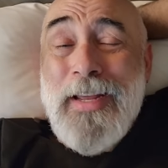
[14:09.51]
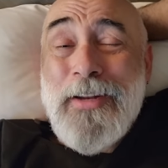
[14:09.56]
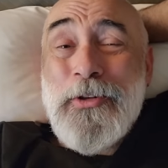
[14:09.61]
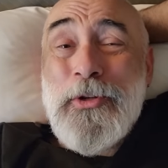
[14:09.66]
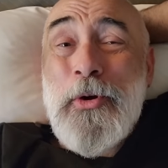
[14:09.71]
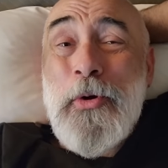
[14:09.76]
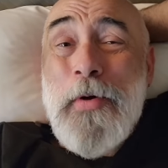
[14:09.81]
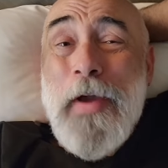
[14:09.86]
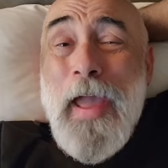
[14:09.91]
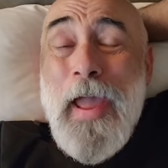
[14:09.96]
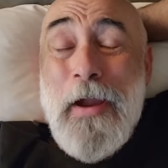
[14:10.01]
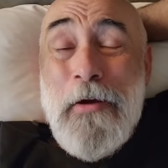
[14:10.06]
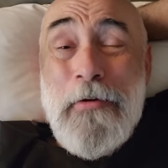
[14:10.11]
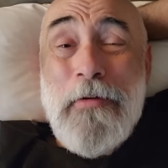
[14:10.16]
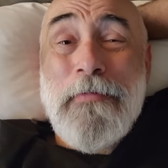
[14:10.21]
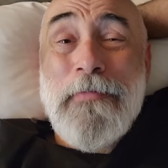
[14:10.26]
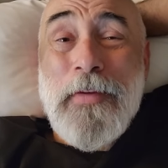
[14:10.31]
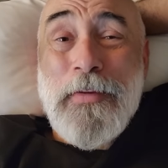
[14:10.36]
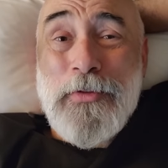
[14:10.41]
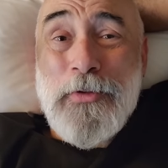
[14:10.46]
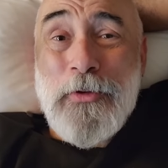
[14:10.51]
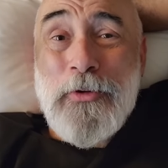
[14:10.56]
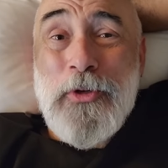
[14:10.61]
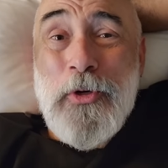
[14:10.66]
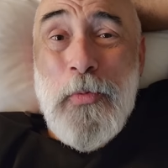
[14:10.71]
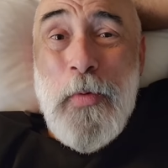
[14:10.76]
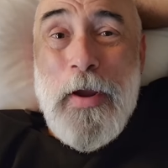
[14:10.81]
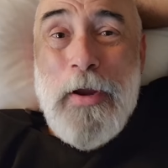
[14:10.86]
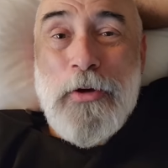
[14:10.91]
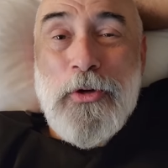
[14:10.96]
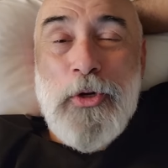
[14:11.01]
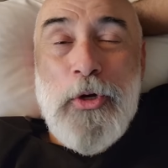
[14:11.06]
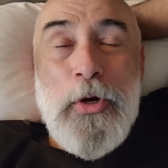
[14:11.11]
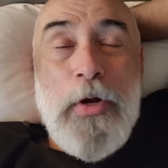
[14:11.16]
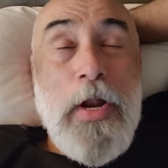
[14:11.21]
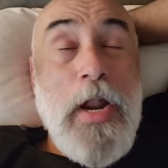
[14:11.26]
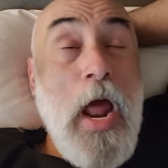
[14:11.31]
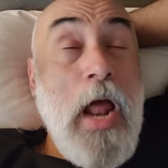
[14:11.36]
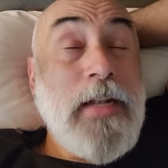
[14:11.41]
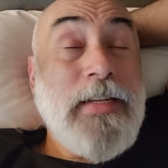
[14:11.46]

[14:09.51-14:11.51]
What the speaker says: and took care of the situation.